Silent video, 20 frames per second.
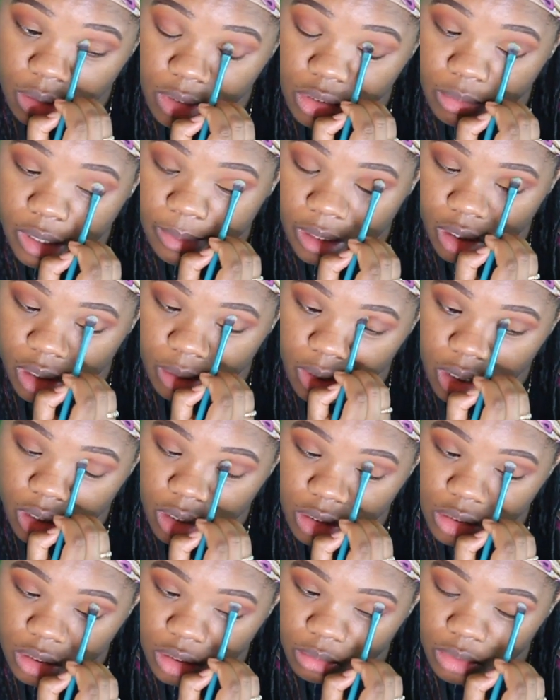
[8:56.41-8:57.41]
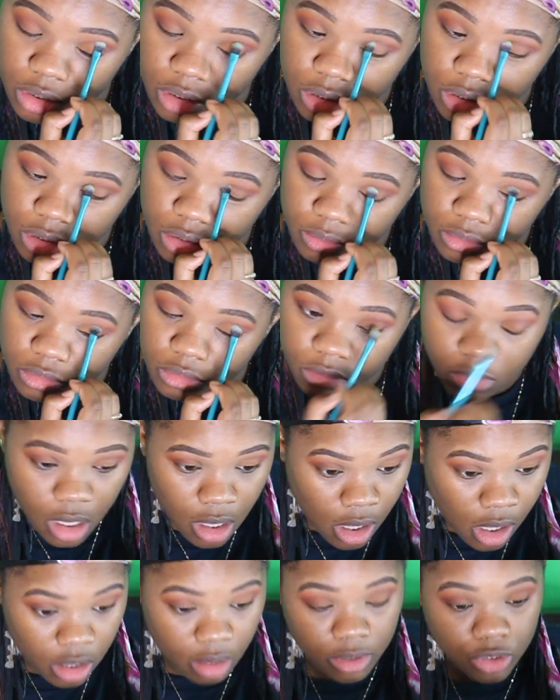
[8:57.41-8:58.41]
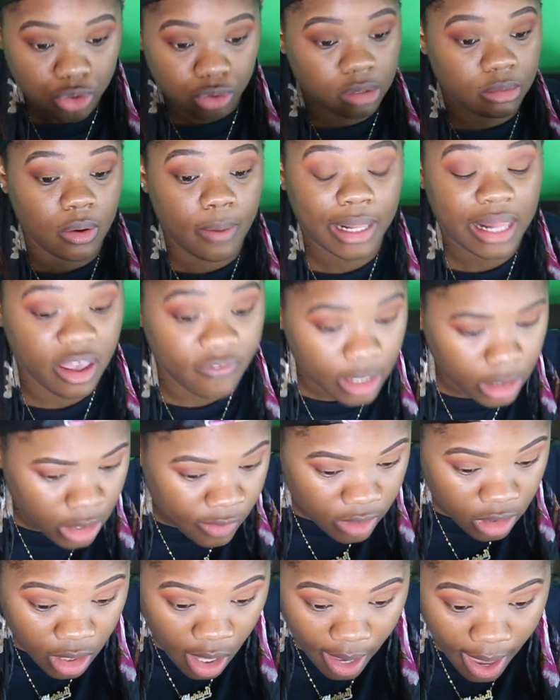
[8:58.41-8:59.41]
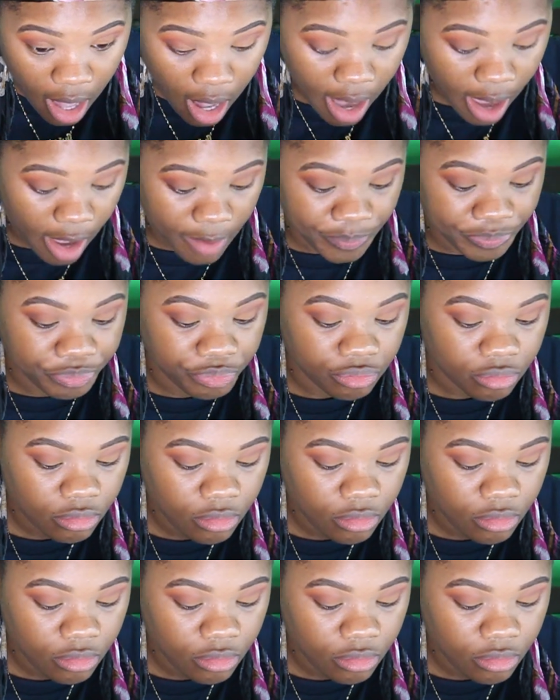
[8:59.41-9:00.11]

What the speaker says: and I just wanted to put it on because